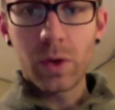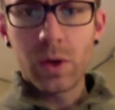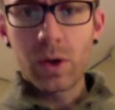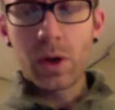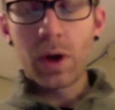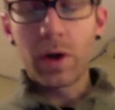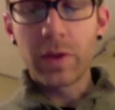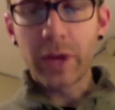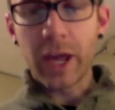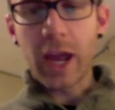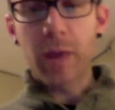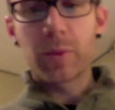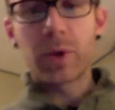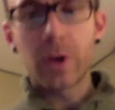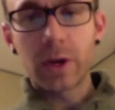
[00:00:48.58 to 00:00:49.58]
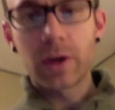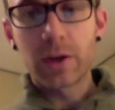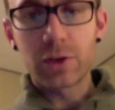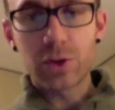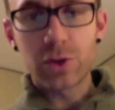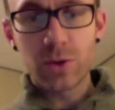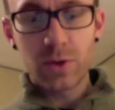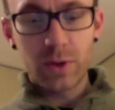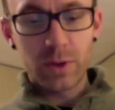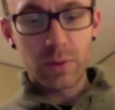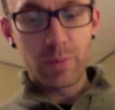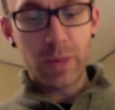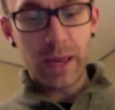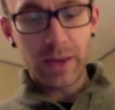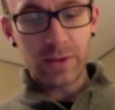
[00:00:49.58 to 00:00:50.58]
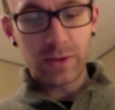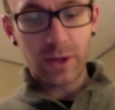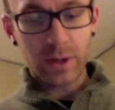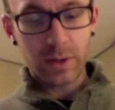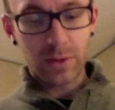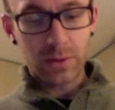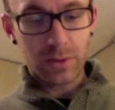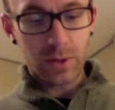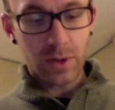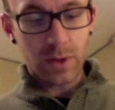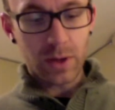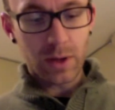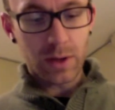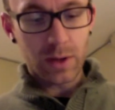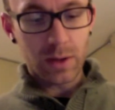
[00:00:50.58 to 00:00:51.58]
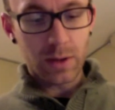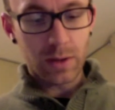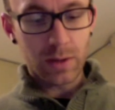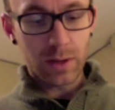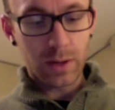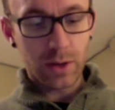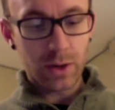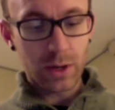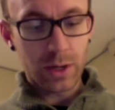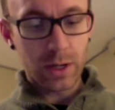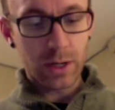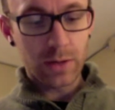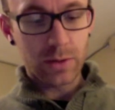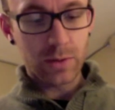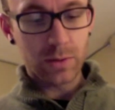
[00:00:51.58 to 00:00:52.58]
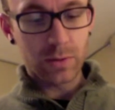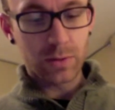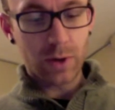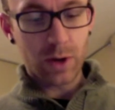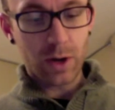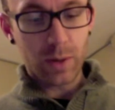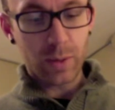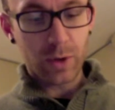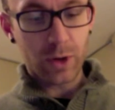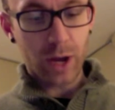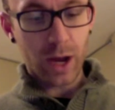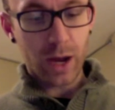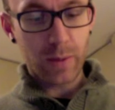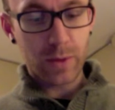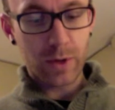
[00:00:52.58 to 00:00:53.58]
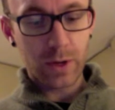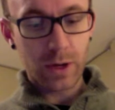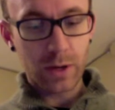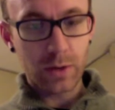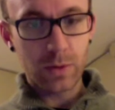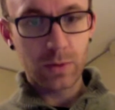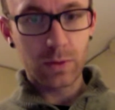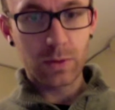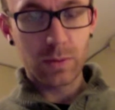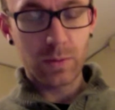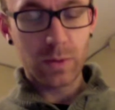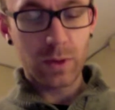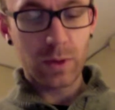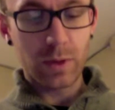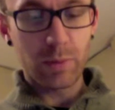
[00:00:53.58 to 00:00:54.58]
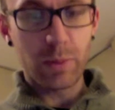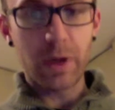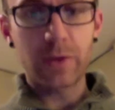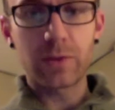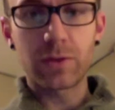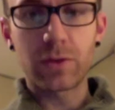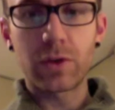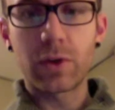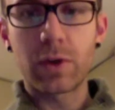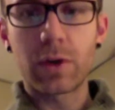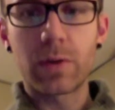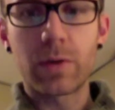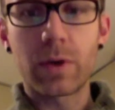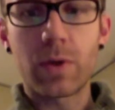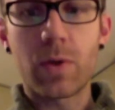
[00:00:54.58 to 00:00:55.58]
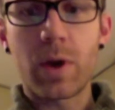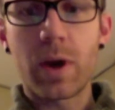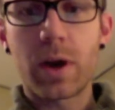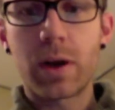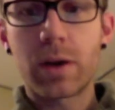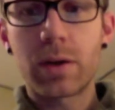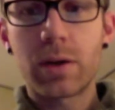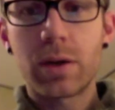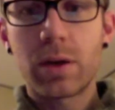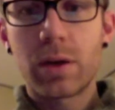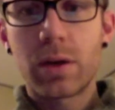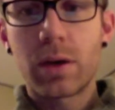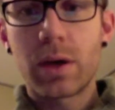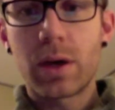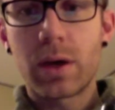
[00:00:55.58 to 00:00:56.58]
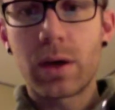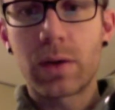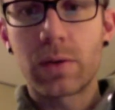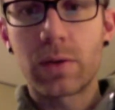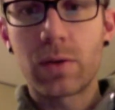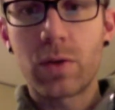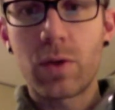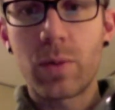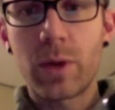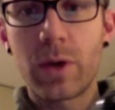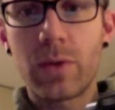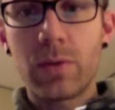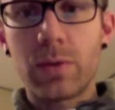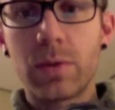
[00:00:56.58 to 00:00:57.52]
On the camera, I'm going to show you the basics that you're going to need to start up your camera and use them. The buttons you're going to require to know about.